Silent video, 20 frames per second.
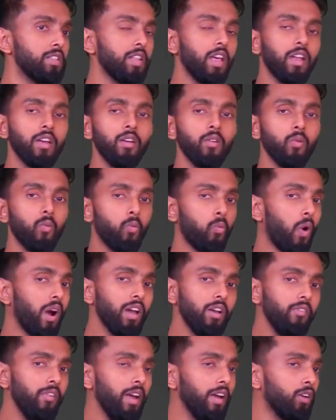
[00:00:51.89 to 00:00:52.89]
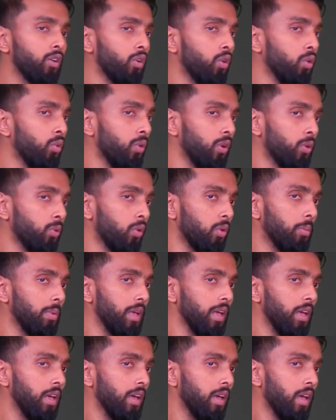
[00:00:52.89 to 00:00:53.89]
then one way to do it would
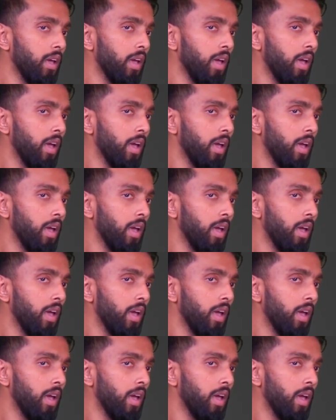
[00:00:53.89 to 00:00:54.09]
be,